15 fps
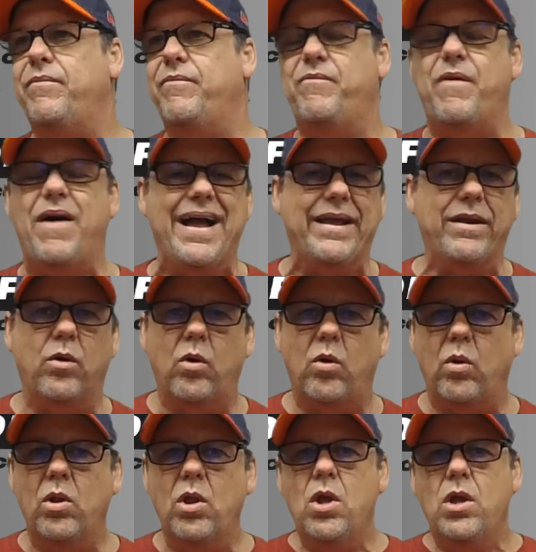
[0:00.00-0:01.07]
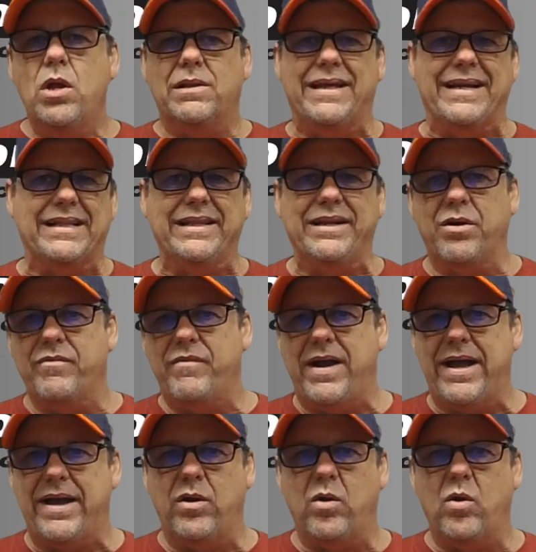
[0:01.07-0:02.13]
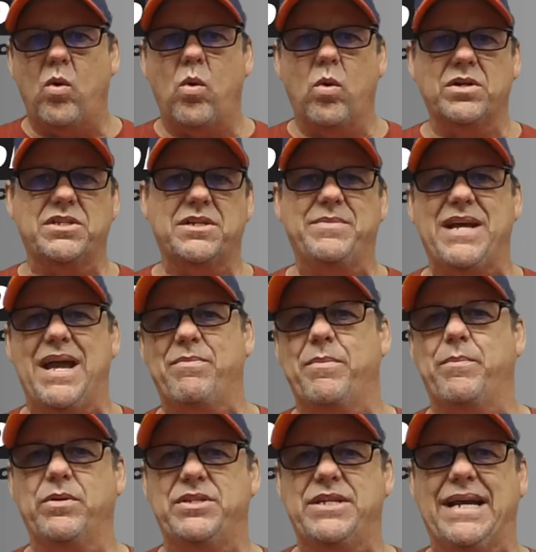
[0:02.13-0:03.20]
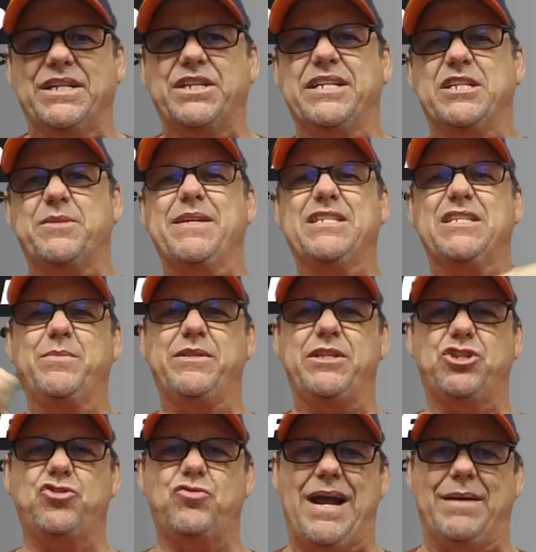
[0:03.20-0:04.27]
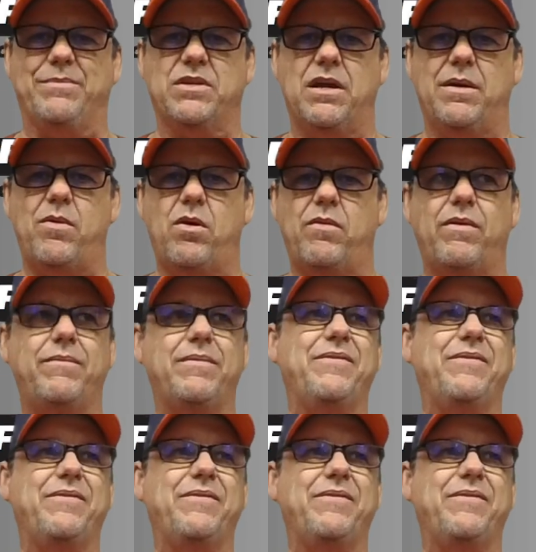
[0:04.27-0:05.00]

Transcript: vinyl, like clear vinyl, or some type of protection, especially when the straps come over.